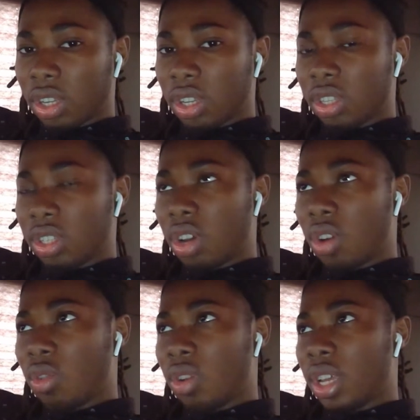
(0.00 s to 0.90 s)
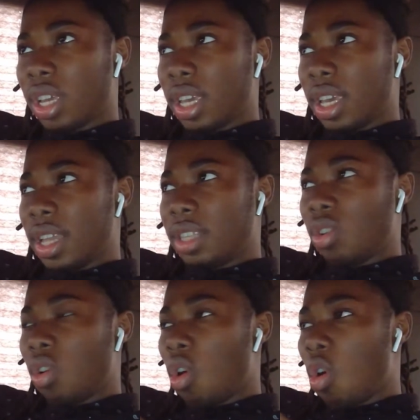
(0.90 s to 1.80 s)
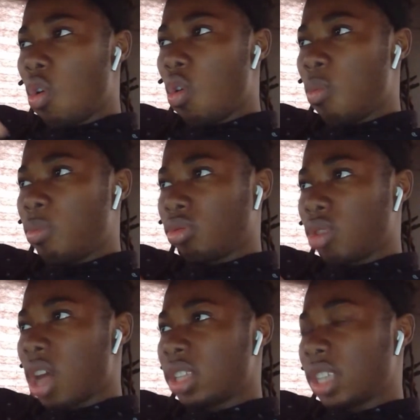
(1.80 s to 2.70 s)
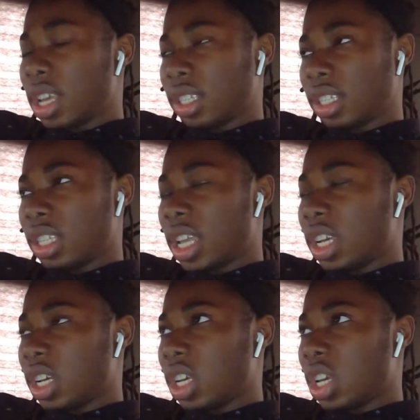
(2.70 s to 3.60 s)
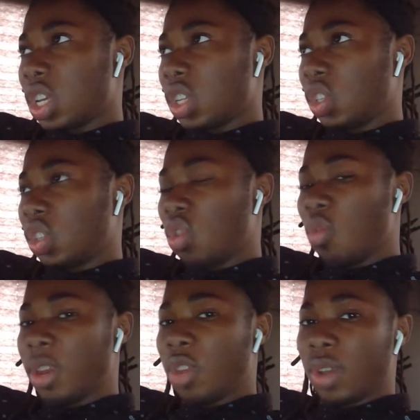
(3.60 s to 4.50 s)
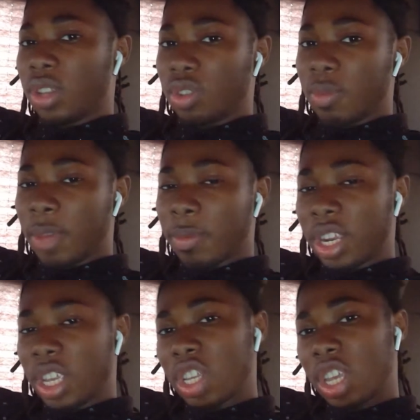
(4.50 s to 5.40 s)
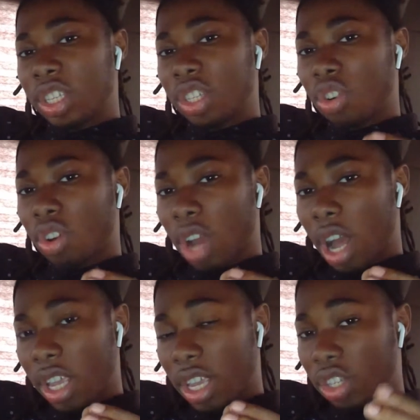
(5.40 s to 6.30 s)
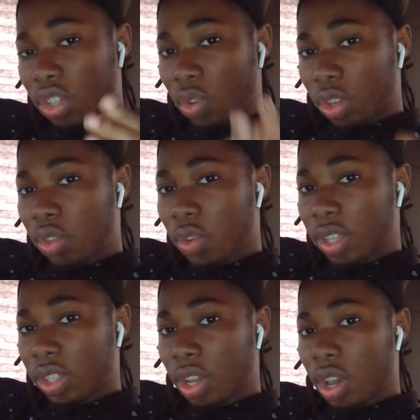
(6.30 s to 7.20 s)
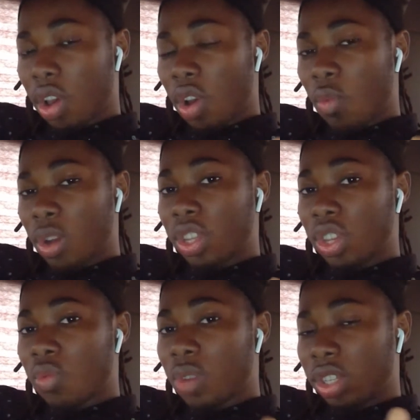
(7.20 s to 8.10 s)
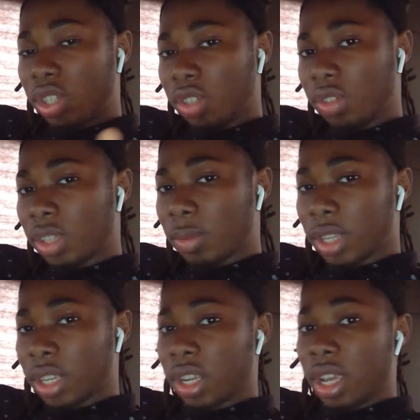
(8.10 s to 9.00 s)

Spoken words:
So it's a whole process. It's like so many ways you can make money. It's your choice whether you want to choose something.